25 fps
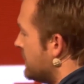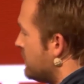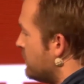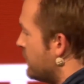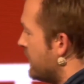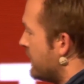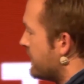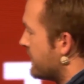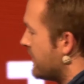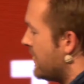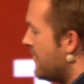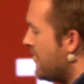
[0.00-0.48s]

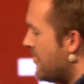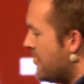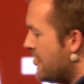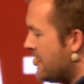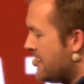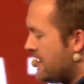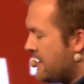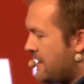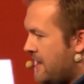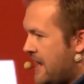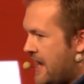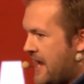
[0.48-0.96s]
with.
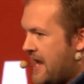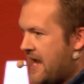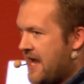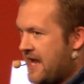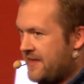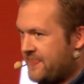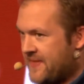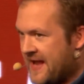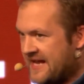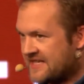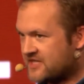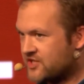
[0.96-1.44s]

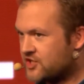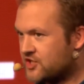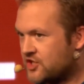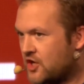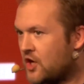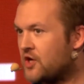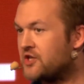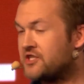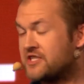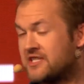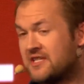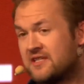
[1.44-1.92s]
And that
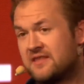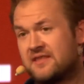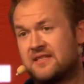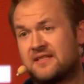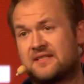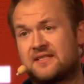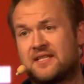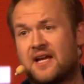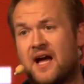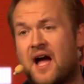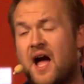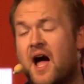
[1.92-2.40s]
starts at the
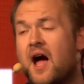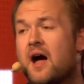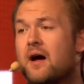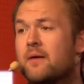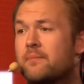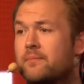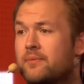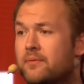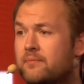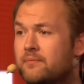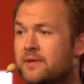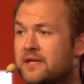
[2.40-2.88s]

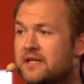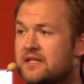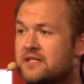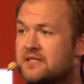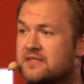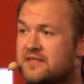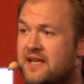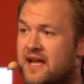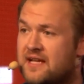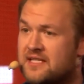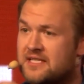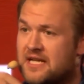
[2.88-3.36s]
top because
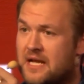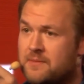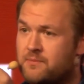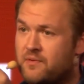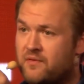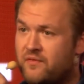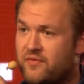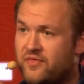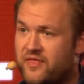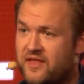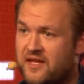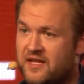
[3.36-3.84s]
that type
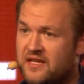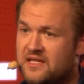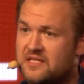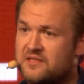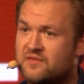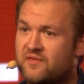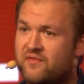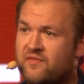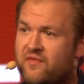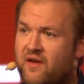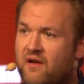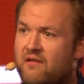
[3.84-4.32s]
of thing is
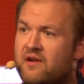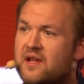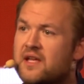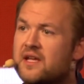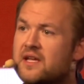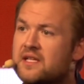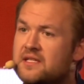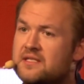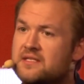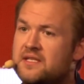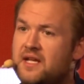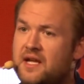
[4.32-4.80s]
very
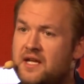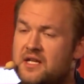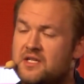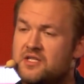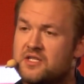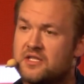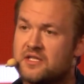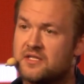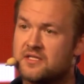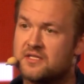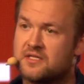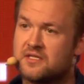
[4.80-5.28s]

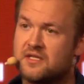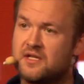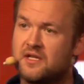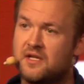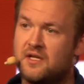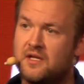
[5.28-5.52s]
contagious.